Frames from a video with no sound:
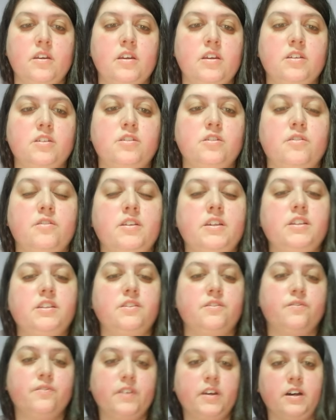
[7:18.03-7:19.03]
So
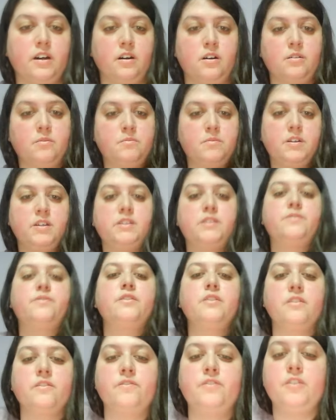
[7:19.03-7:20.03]
this film is
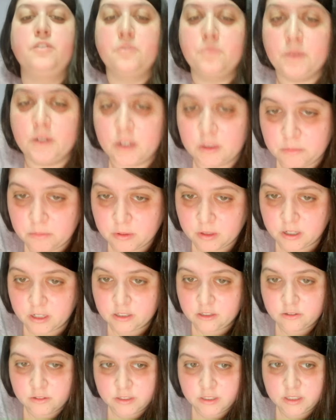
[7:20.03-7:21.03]
full of humor and
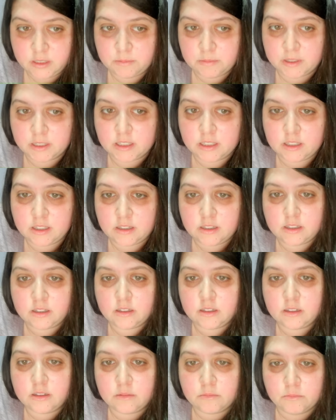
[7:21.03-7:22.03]
plot twists, but
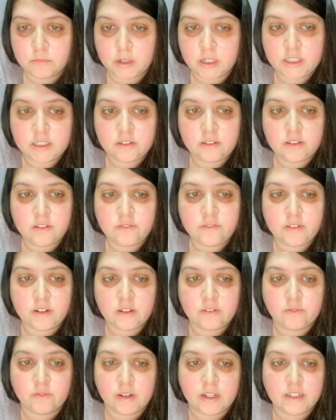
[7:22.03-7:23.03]
much of the
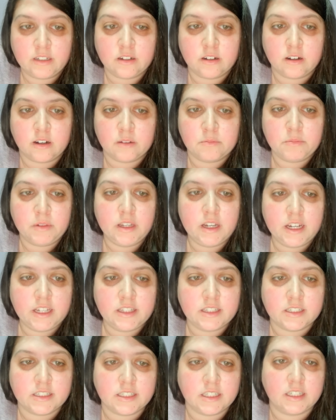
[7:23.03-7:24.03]
fun went on
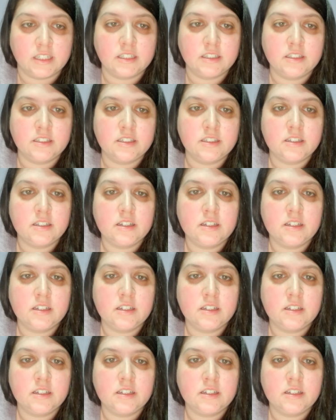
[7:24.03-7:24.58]
behind the scenes.